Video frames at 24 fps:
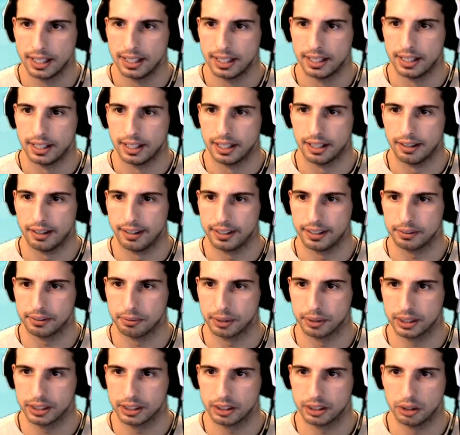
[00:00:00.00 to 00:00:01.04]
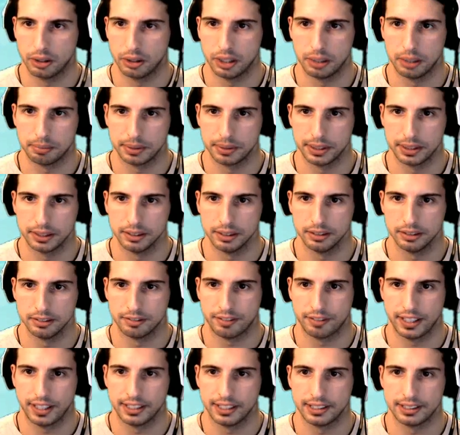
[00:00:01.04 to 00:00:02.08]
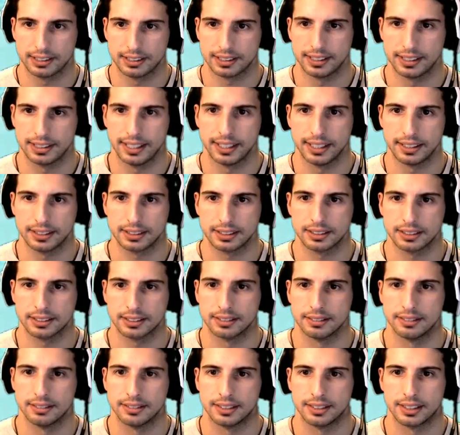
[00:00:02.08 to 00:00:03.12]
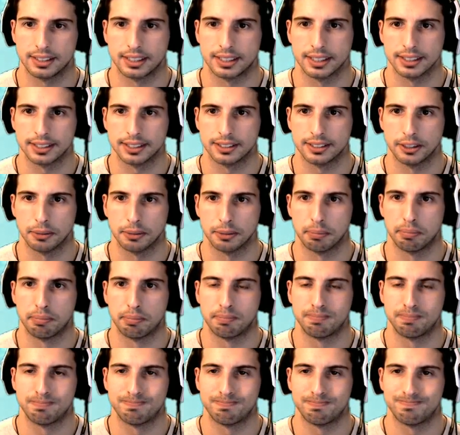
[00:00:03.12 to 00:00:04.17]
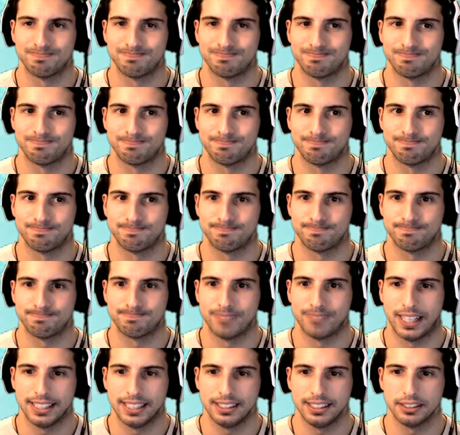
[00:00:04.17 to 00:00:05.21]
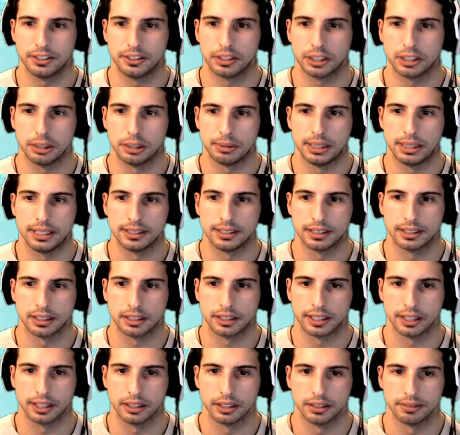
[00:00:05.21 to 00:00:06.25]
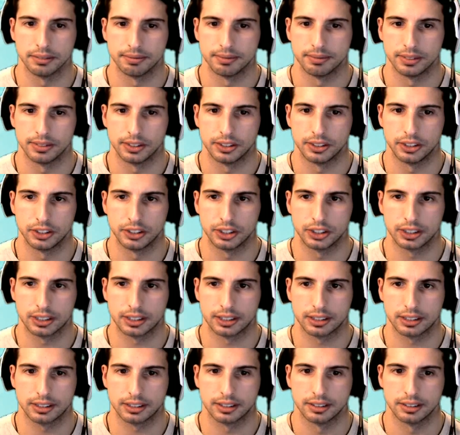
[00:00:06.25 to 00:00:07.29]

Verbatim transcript: Alright, we're gonna go up here, fight these snakes. Because they're... I think they're gonna be easy to kill. They're just...